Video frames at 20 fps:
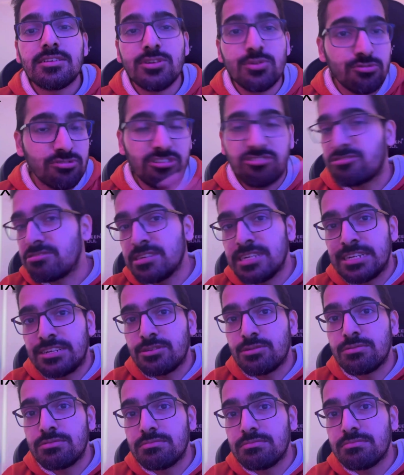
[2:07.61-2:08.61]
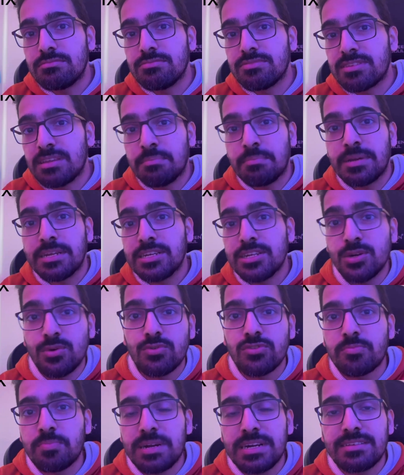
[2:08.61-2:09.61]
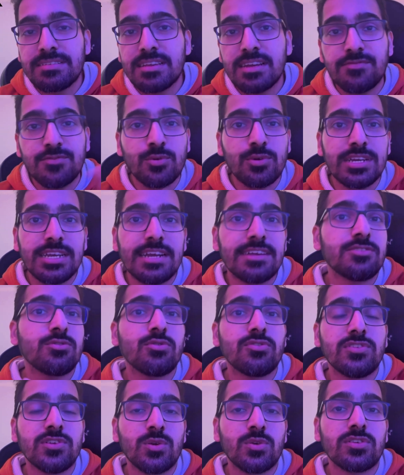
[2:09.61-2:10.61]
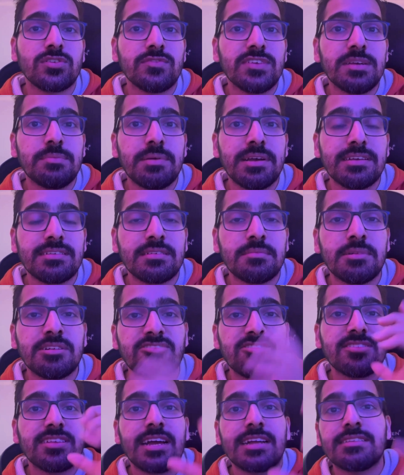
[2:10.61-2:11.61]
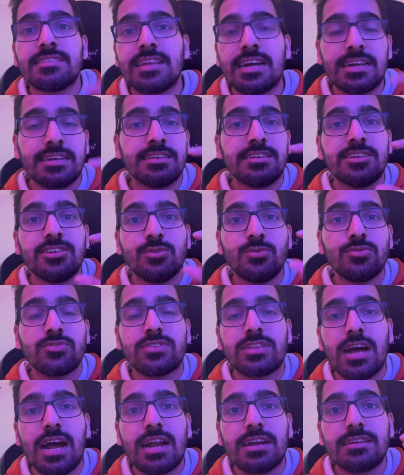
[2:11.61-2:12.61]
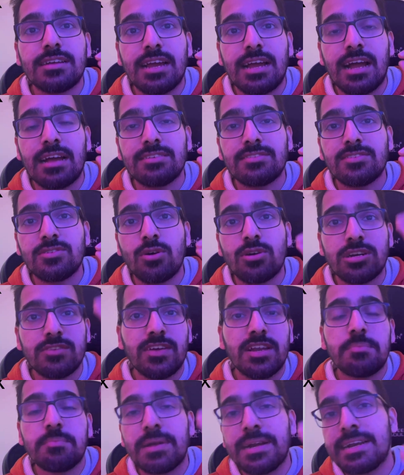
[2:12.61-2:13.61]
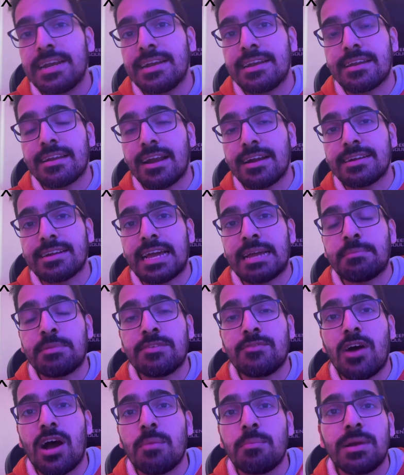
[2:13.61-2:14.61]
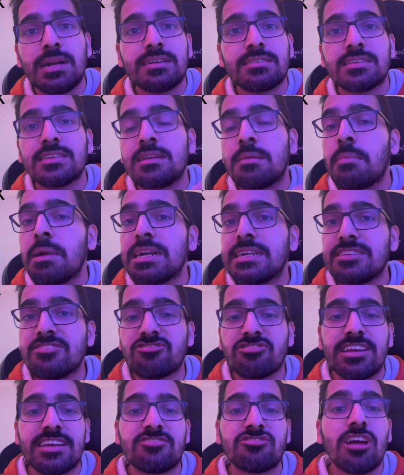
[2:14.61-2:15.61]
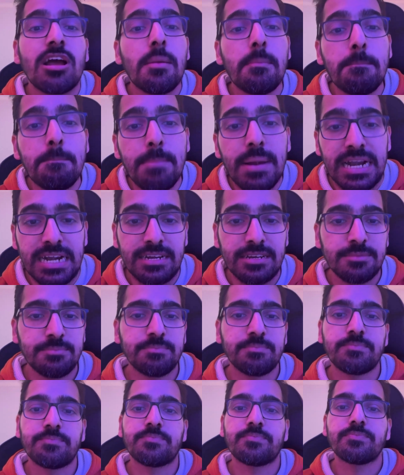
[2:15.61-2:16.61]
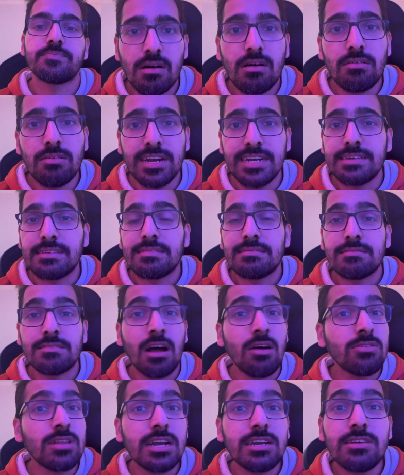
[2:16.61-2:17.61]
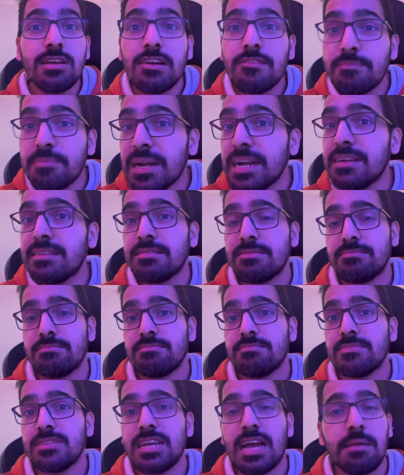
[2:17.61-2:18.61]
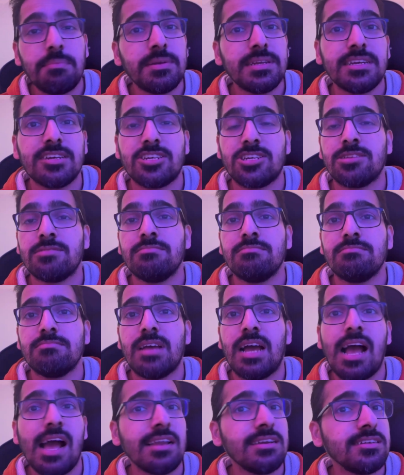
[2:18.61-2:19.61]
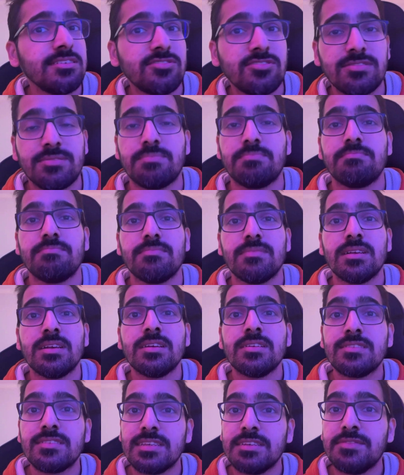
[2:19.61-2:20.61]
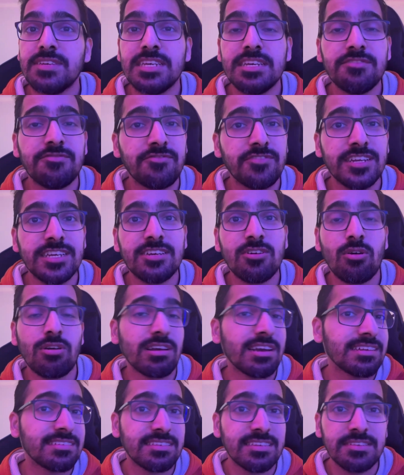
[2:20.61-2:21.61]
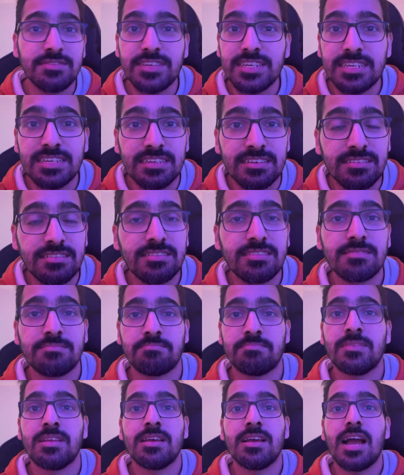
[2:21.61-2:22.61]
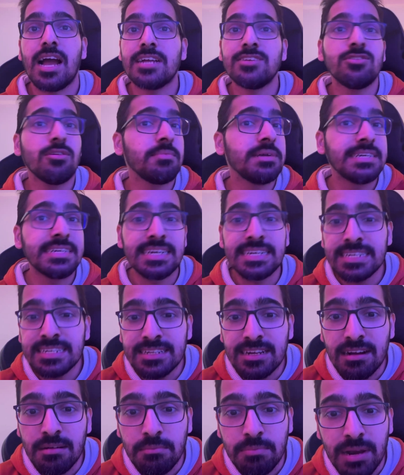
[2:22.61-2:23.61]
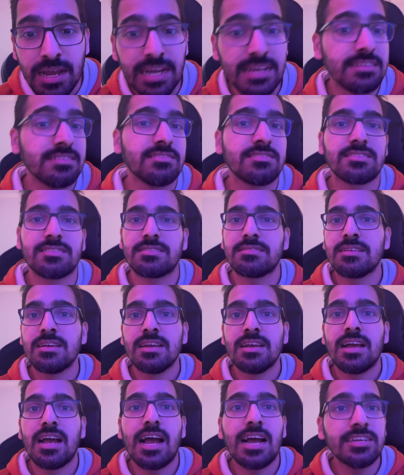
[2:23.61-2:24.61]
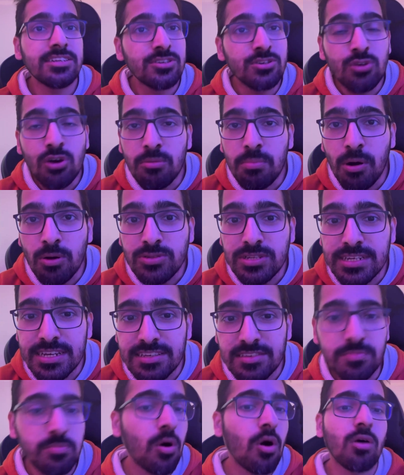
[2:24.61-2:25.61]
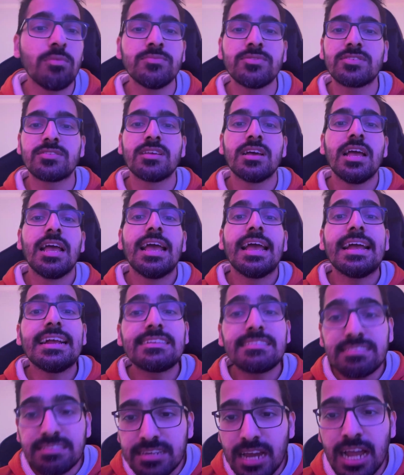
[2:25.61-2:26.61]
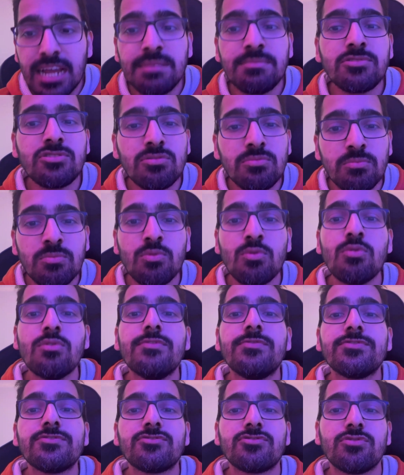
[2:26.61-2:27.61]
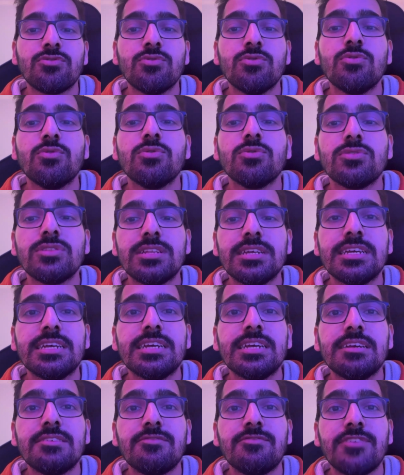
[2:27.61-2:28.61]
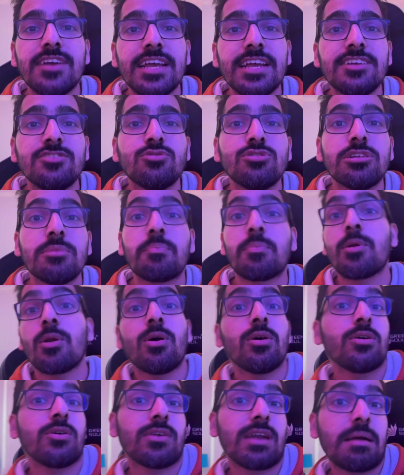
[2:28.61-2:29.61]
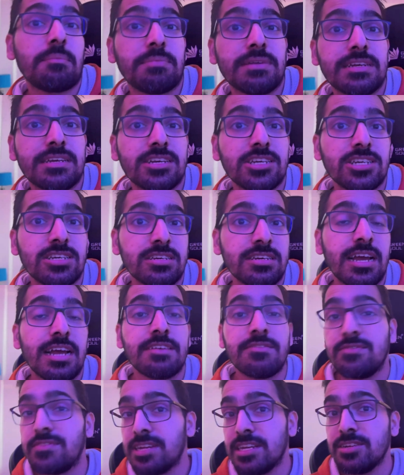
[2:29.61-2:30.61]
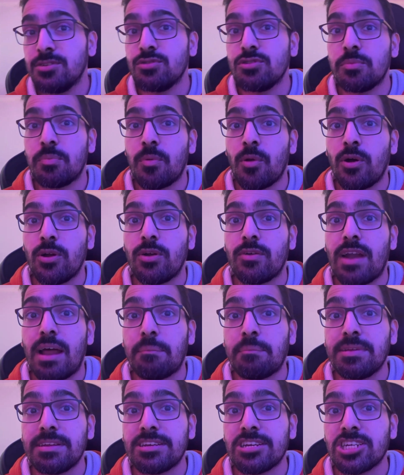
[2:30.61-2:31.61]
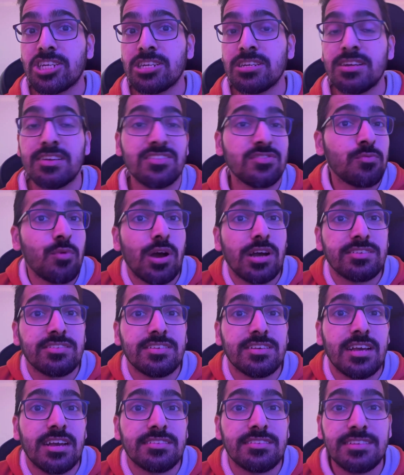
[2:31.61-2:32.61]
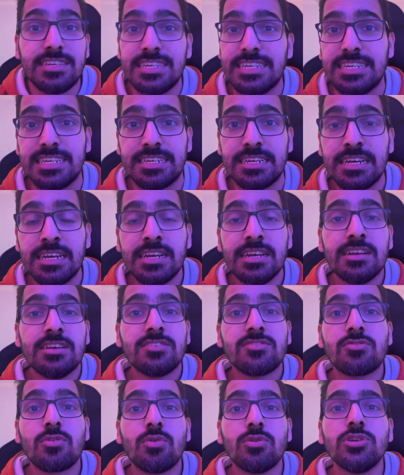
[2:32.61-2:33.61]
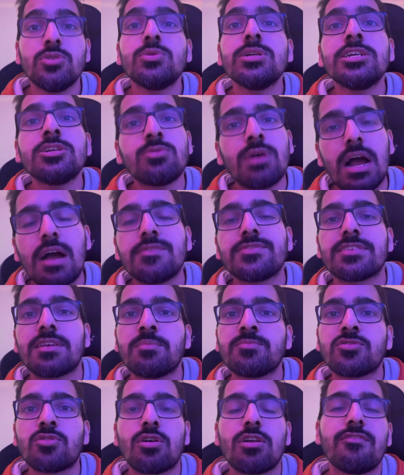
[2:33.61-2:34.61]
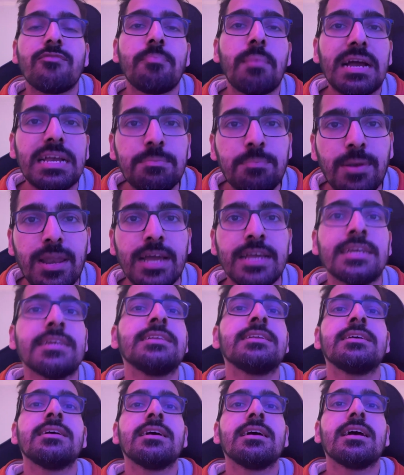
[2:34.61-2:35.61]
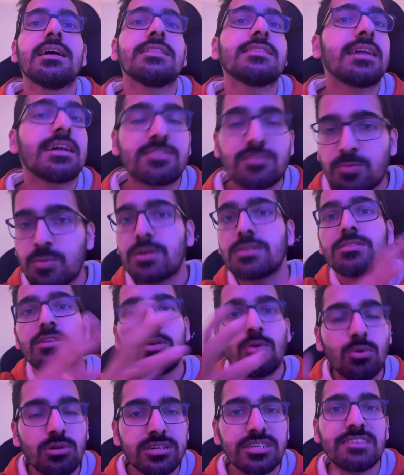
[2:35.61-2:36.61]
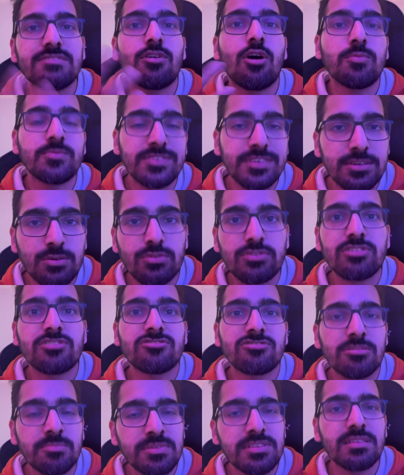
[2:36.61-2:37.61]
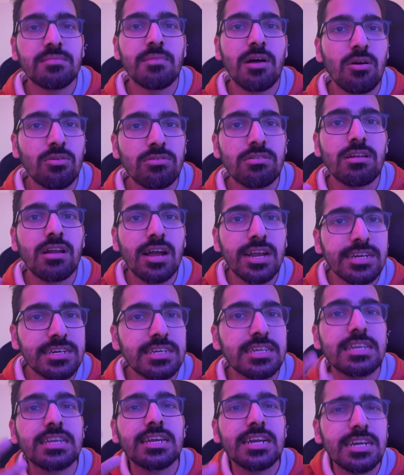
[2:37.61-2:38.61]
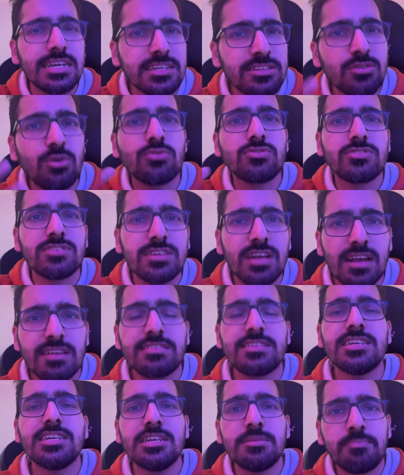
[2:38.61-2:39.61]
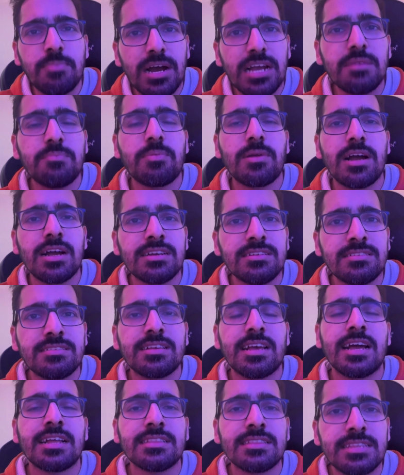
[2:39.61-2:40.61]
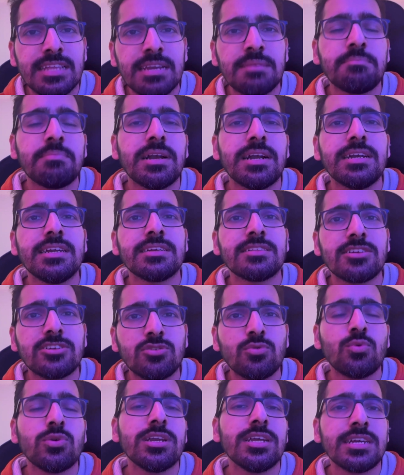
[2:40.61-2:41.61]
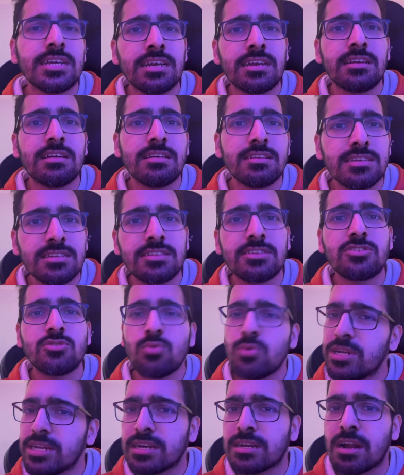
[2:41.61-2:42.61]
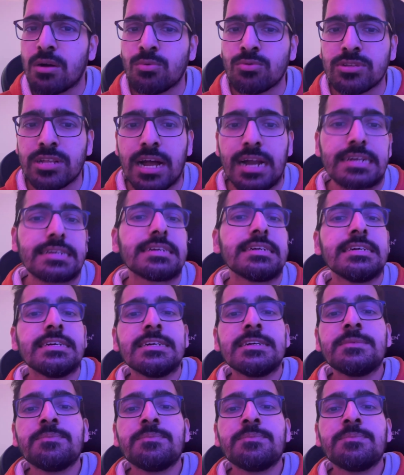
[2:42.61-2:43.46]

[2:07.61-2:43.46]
You just need to simply use BuildSafe to create those zero CVE base images and then use that as your development and runtime environments in a multi-stage build. All right, now that you have built the application and it's CVE-free or less CVEs, and you're maintaining the compliance, and you know about the SBOMs, it's time to move to the way you deploy your application. And way you deploy your application is via CI/CD. So you need to have some sort of pipeline. And that's what the whole DevOps ecosystem is about, right? Creating those CI/CD pipelines and then building the tooling and learning the tooling around that.